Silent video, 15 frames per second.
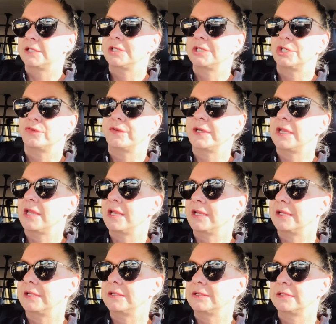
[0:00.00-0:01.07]
she already
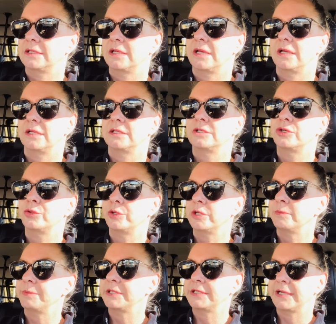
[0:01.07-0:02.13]
had
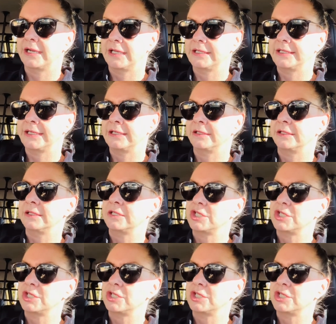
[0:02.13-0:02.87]
torn patella tendon.